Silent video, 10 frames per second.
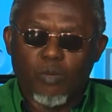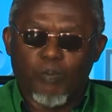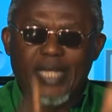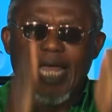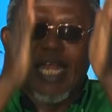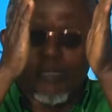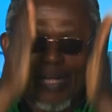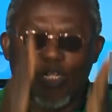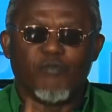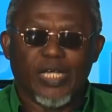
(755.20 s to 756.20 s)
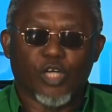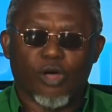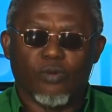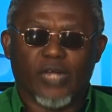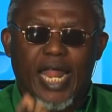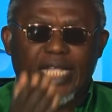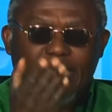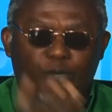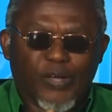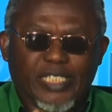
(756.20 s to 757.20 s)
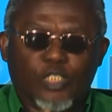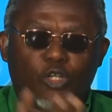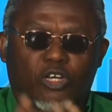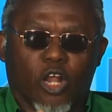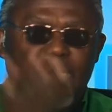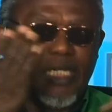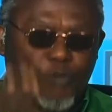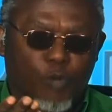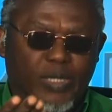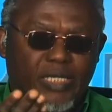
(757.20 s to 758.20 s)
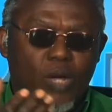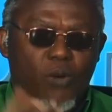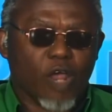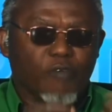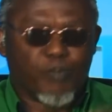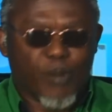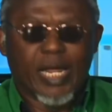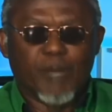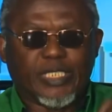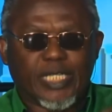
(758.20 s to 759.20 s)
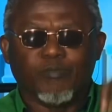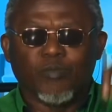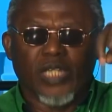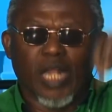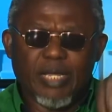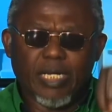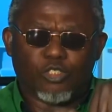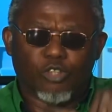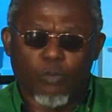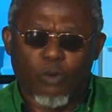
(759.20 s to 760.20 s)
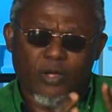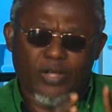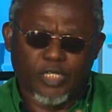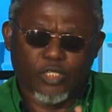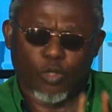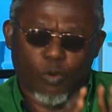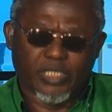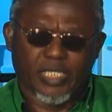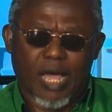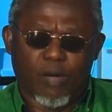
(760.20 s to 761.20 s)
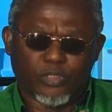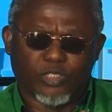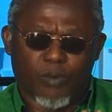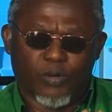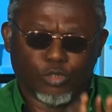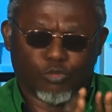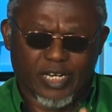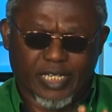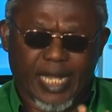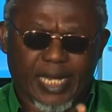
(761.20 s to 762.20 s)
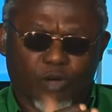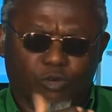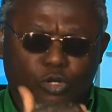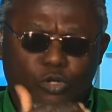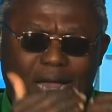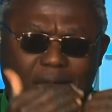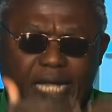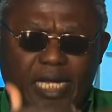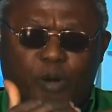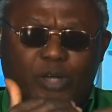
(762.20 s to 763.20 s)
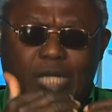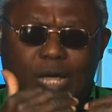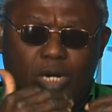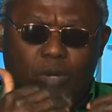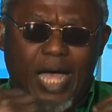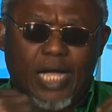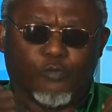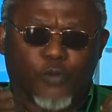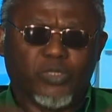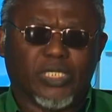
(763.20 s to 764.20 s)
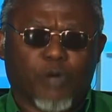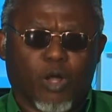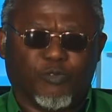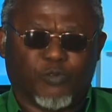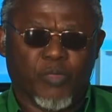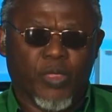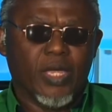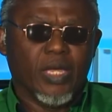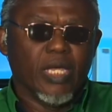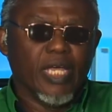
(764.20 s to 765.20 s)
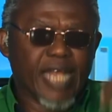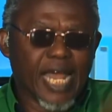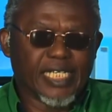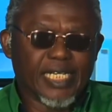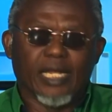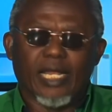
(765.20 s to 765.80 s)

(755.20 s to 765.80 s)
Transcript: by the arrangement of nature, there are three phases to economic development. One of them, and let me say, let me draw your attention to one thing I want, I want you to understand so you can get the point, the angle from which I'm coming from. In 19,